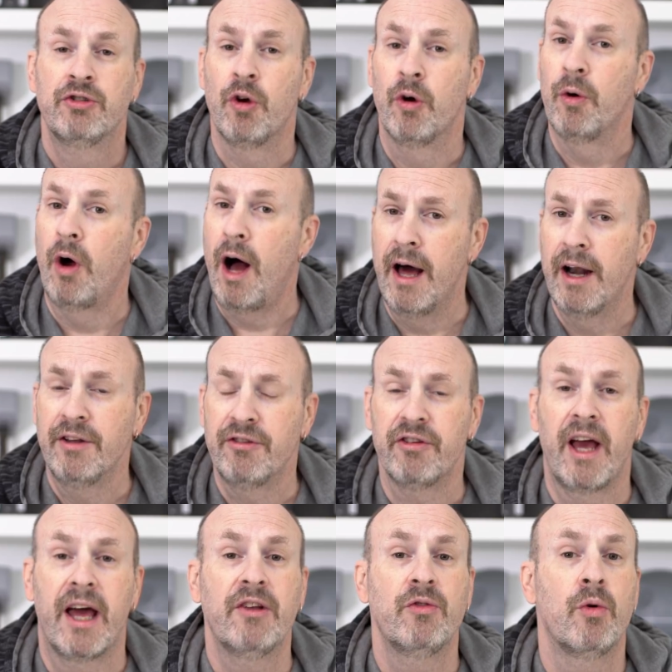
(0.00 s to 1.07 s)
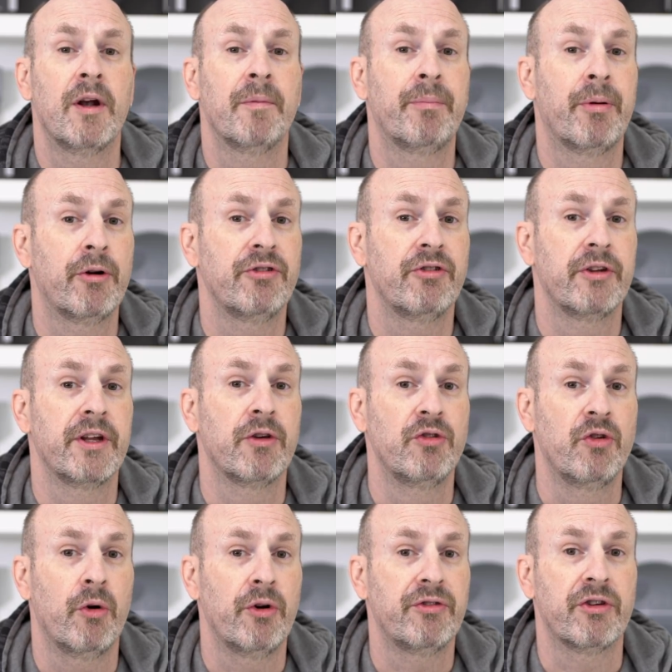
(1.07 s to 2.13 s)
So honestly, I just want to personally
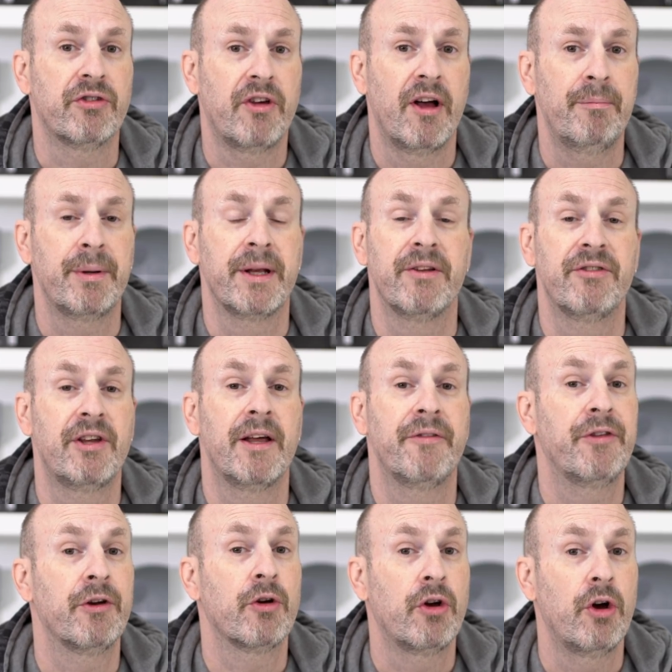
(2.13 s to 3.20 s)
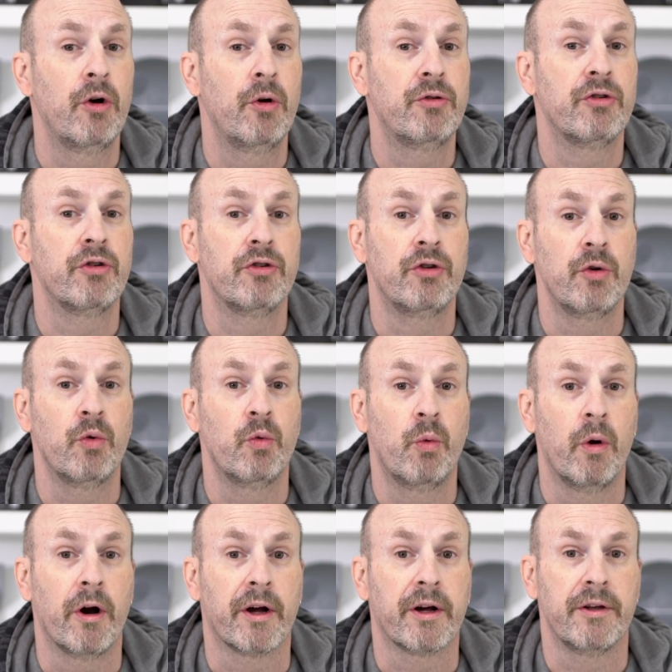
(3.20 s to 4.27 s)
endorse this company and say that their codes do
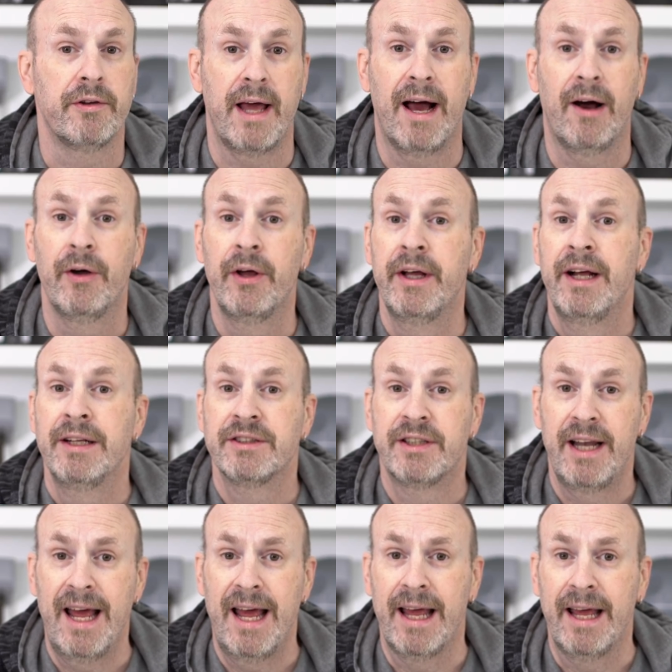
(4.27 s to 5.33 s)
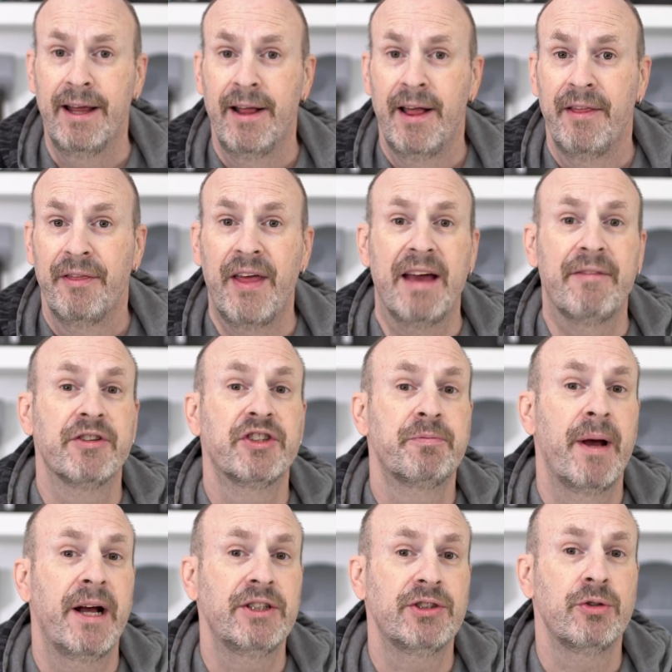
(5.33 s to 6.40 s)
work. Now, today they have a
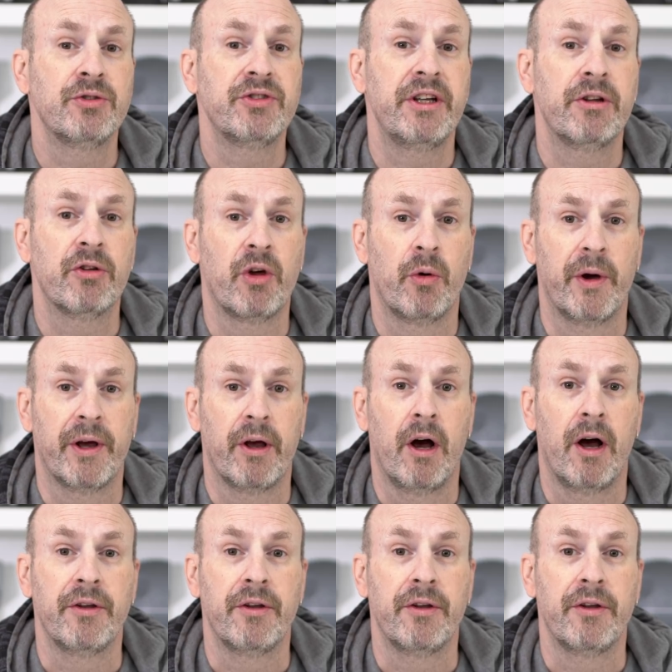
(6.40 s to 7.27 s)
special deal going